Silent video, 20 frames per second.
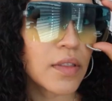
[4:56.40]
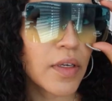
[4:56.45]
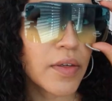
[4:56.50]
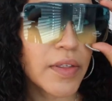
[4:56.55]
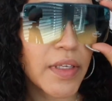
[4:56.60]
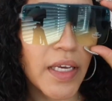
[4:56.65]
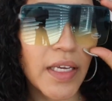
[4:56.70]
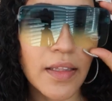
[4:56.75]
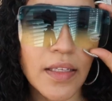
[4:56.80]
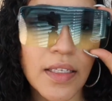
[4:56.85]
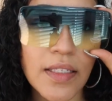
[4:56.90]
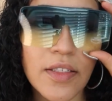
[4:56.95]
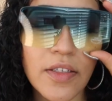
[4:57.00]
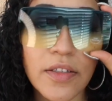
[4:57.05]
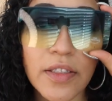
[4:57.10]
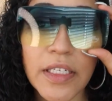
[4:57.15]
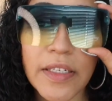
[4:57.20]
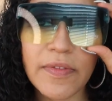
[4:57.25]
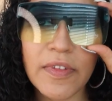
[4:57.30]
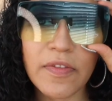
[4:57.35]
So yeah, these
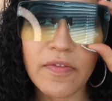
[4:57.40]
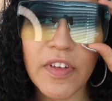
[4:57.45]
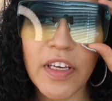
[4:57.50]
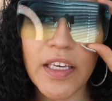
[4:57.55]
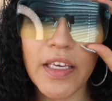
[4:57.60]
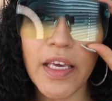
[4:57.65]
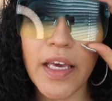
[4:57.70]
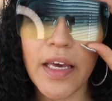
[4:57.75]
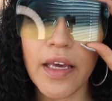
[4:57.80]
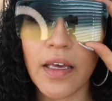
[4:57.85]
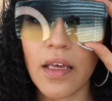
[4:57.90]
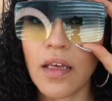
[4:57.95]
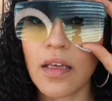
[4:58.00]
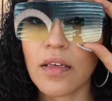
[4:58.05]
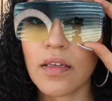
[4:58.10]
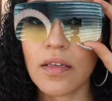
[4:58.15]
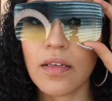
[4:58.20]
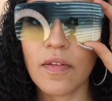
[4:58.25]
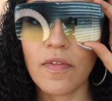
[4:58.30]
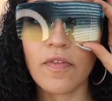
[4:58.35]
are giving vacay.
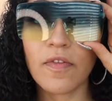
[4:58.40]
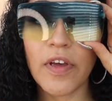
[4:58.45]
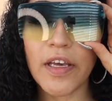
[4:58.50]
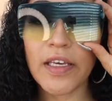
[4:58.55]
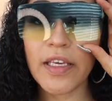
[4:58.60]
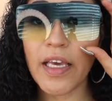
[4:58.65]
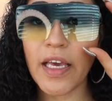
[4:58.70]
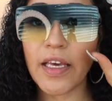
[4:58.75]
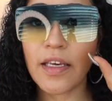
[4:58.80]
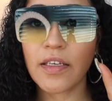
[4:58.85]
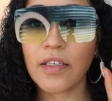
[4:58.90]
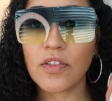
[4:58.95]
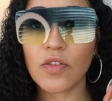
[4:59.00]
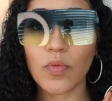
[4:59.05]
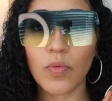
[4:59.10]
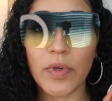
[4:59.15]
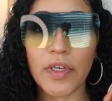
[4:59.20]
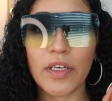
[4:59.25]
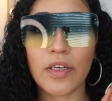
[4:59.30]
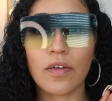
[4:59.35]
Vacay as
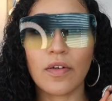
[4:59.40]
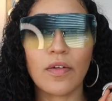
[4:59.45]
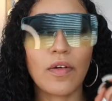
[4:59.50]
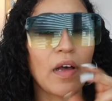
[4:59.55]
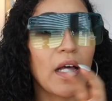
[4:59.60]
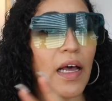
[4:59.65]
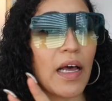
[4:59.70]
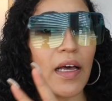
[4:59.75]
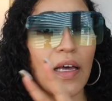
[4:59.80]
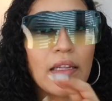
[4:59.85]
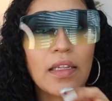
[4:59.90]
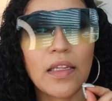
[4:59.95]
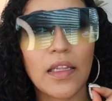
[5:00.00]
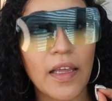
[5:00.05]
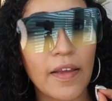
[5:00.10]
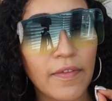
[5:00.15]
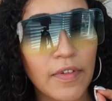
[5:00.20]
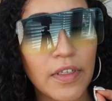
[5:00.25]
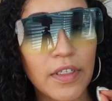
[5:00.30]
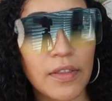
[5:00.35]
well.
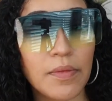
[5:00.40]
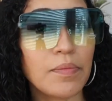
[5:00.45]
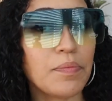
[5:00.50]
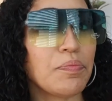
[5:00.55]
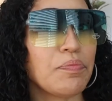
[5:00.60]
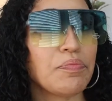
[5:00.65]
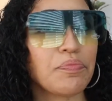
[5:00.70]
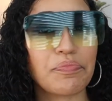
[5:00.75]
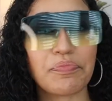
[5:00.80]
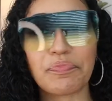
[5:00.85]
Loving them.